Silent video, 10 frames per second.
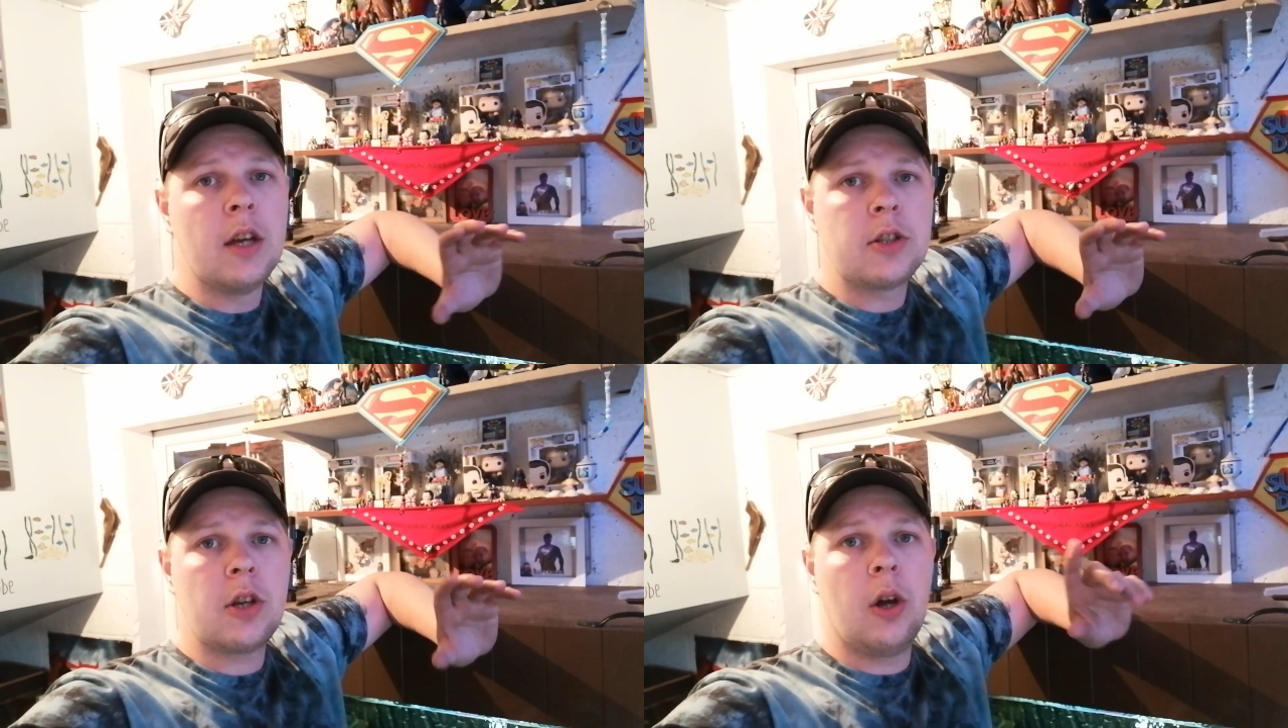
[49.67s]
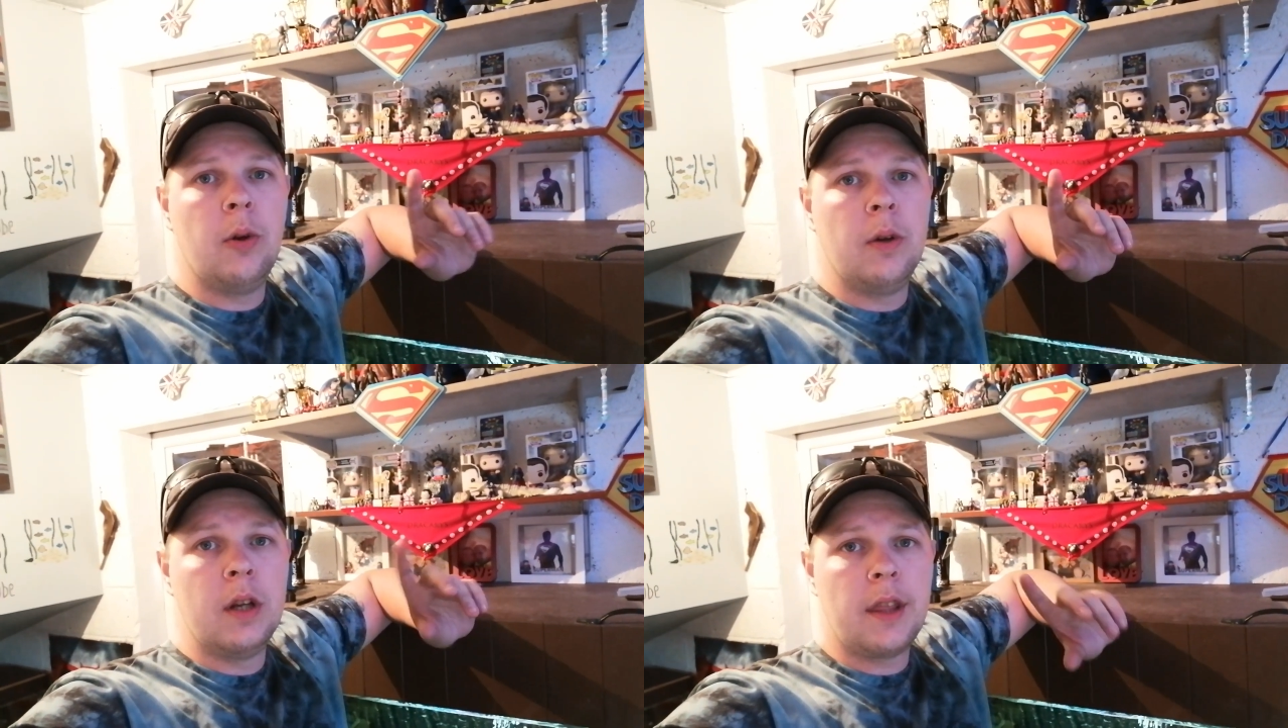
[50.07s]

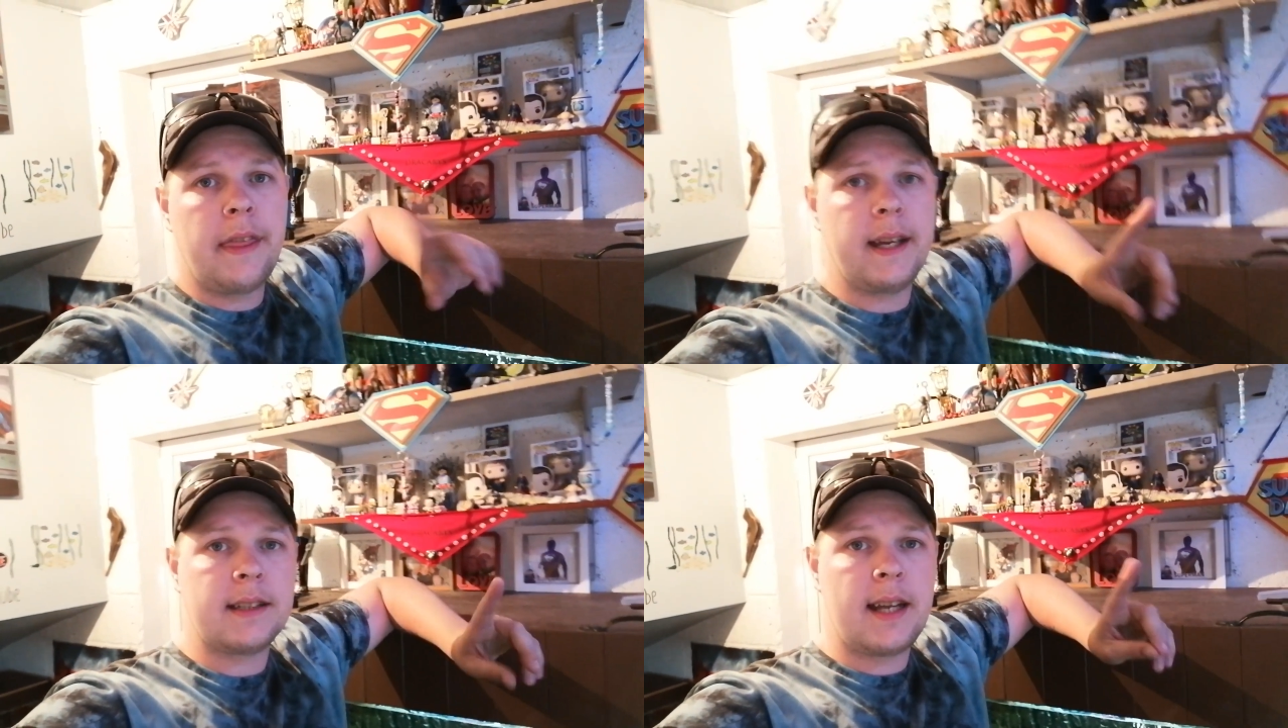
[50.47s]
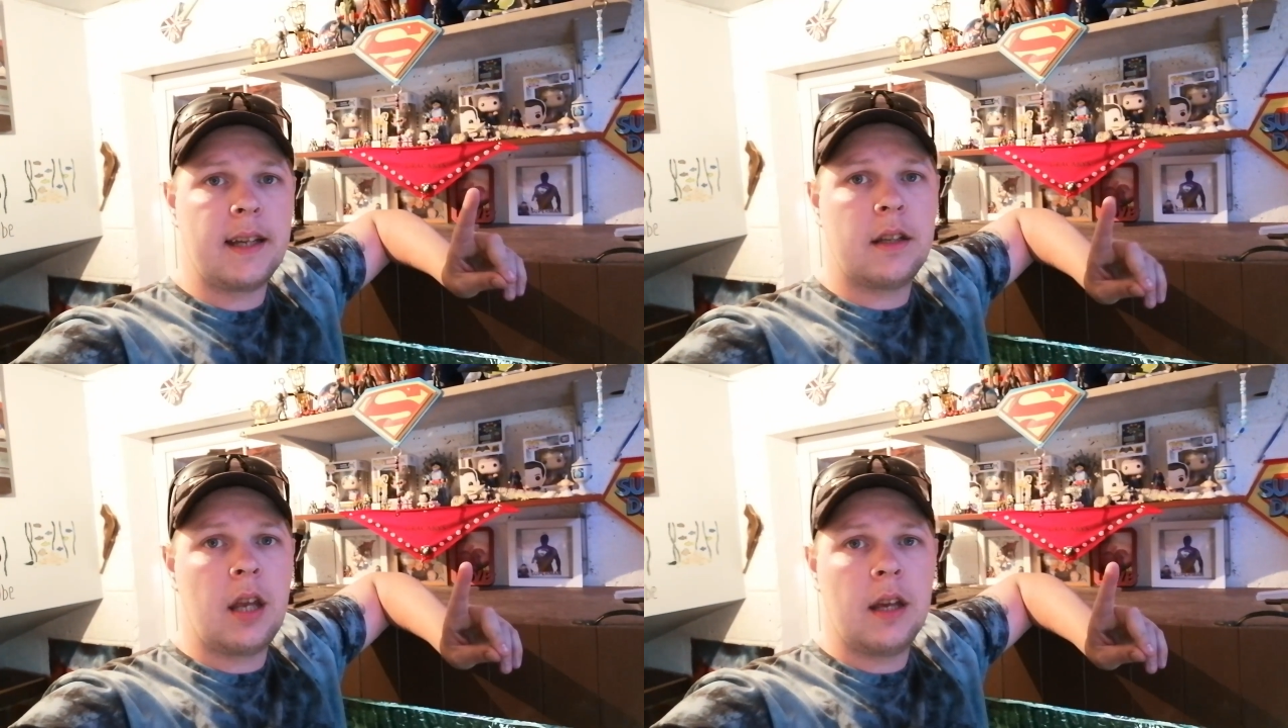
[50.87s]
So that
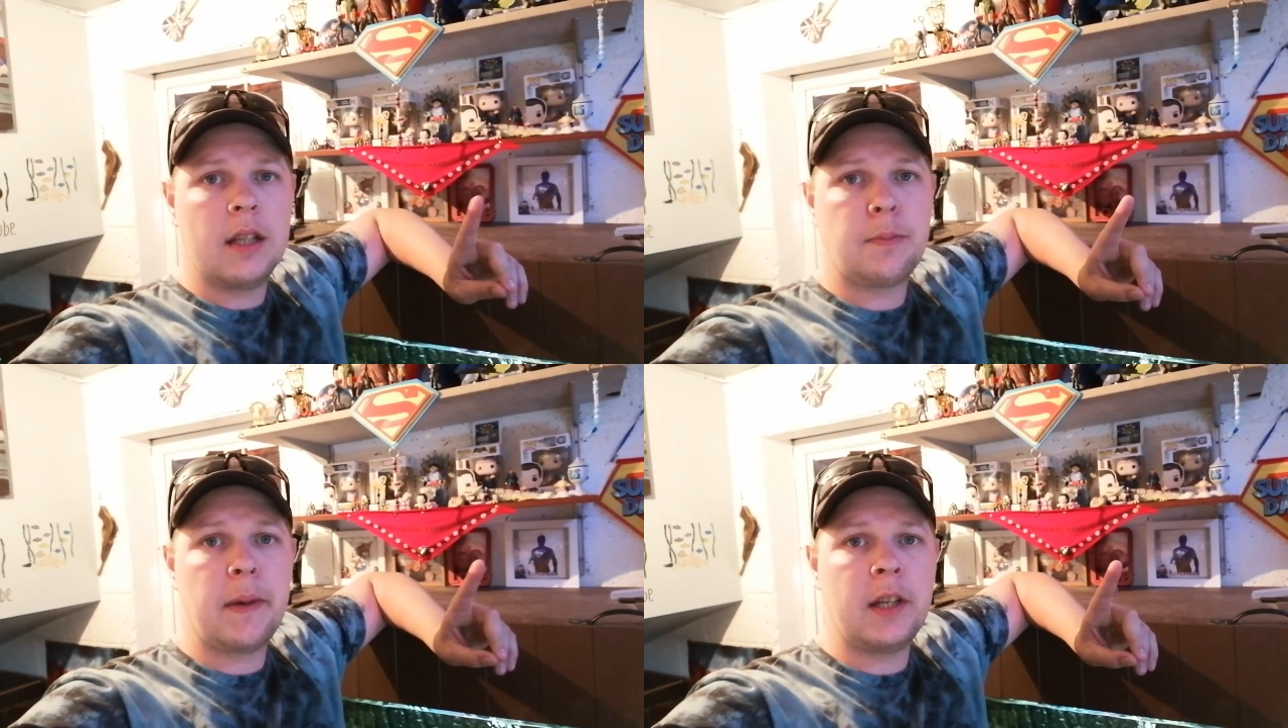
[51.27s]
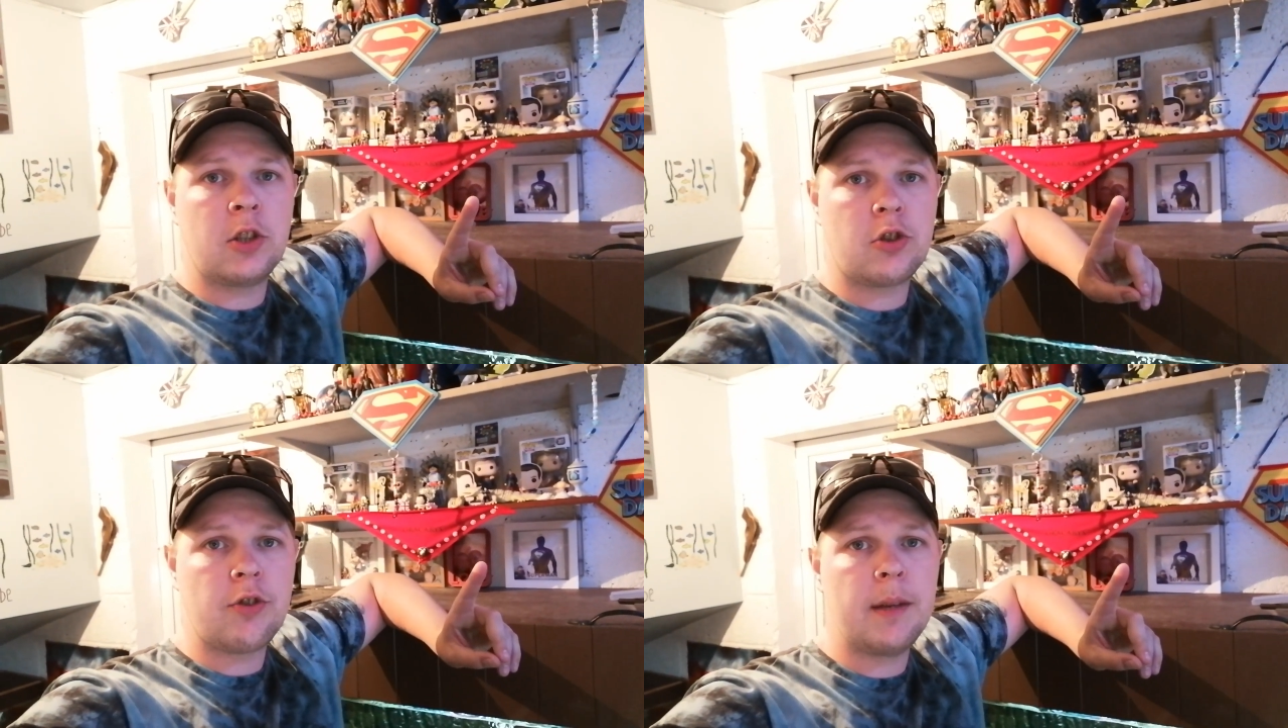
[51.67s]
tank has been
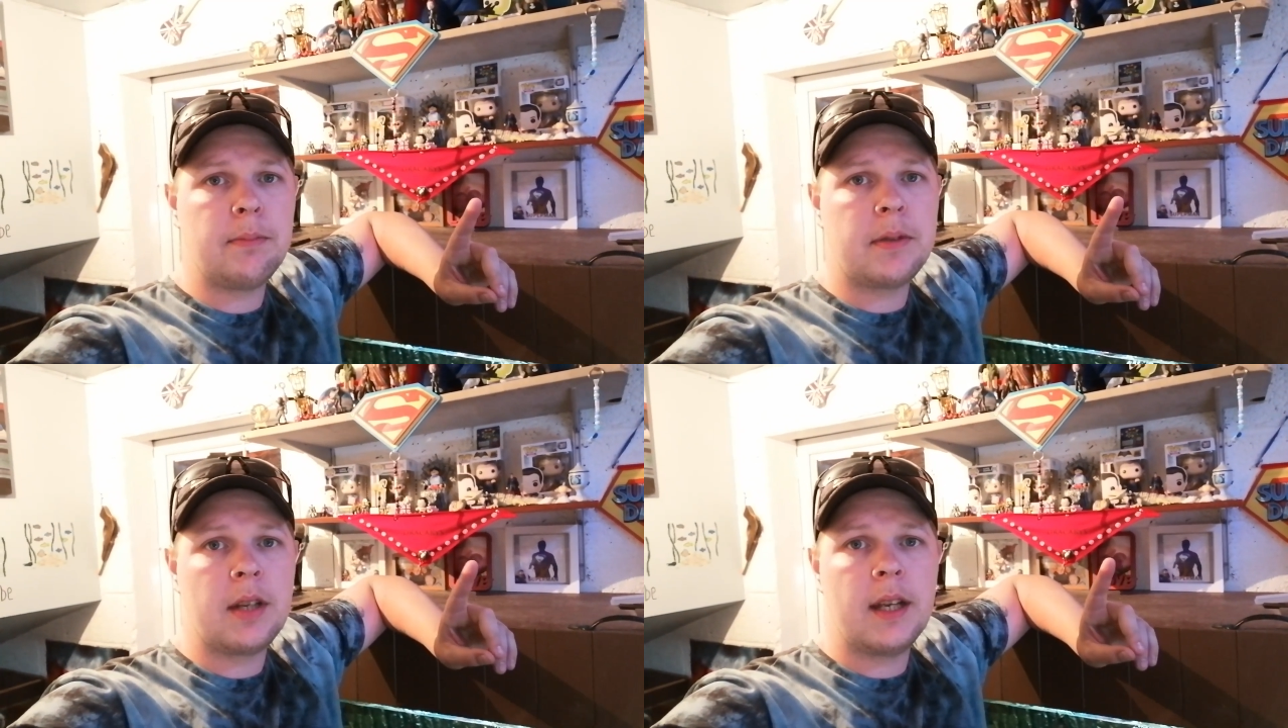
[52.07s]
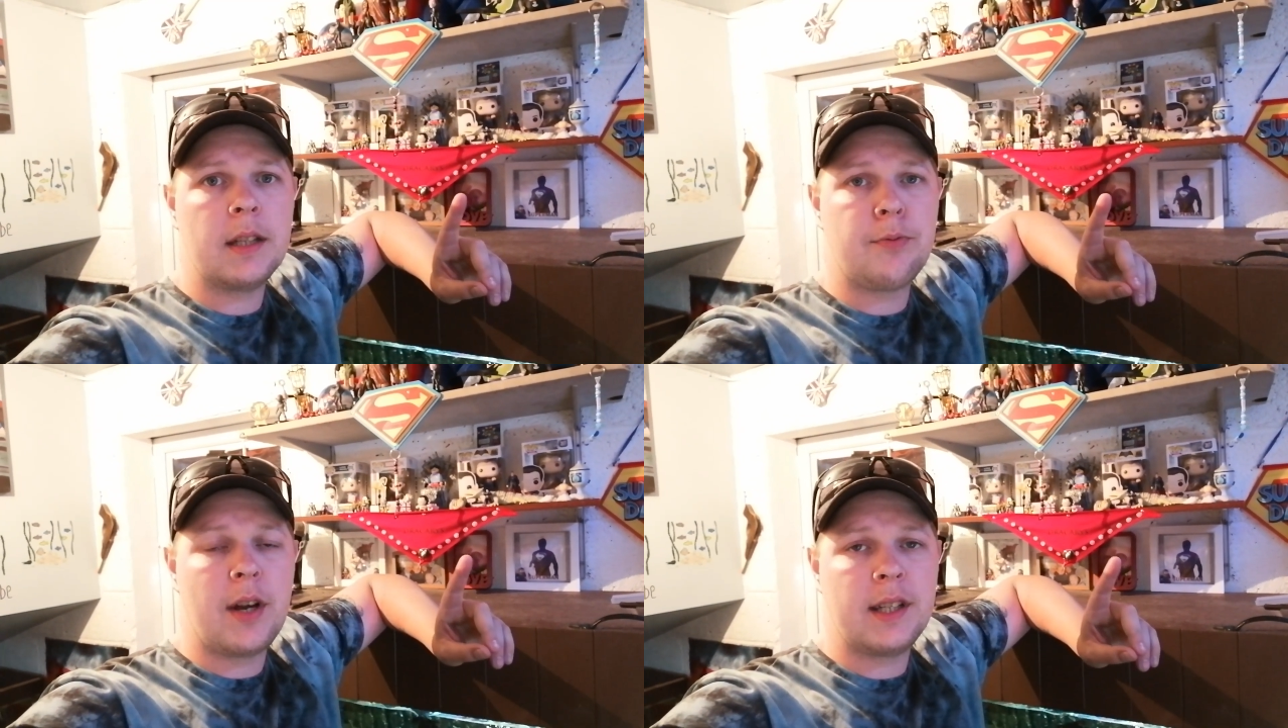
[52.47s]
stripped,
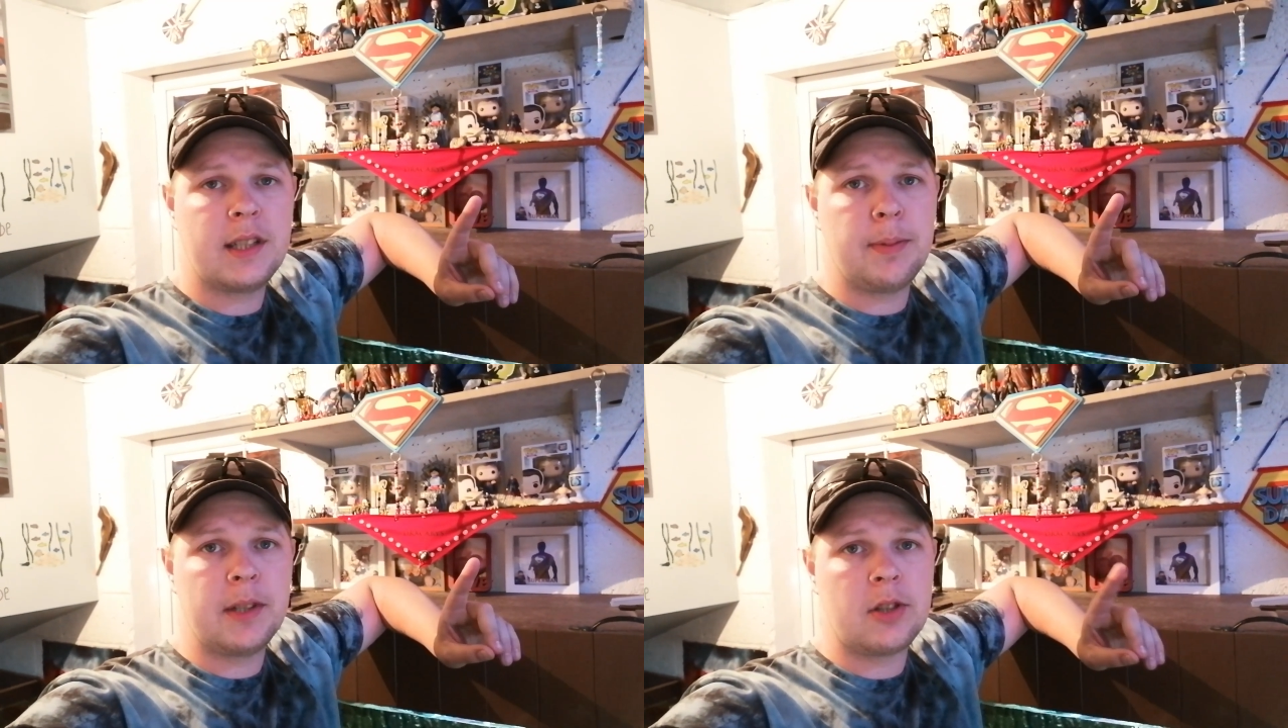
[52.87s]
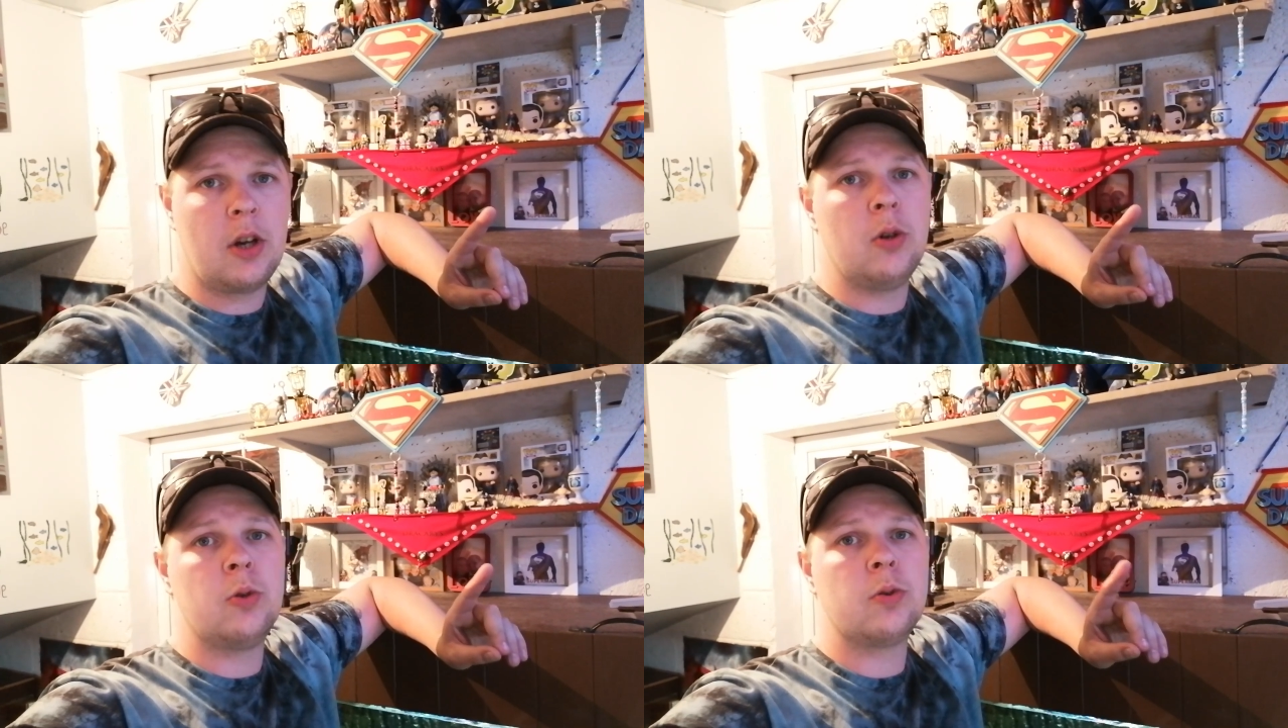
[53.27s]
it's ready to be
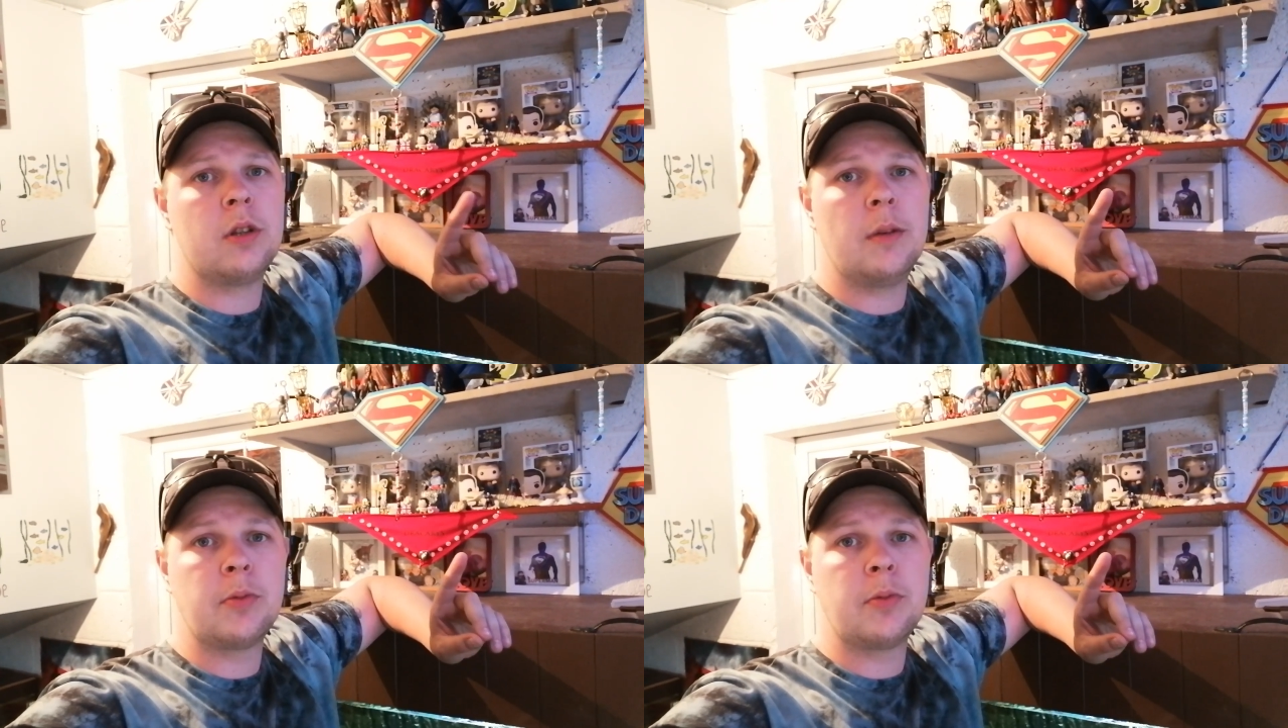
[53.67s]
sold.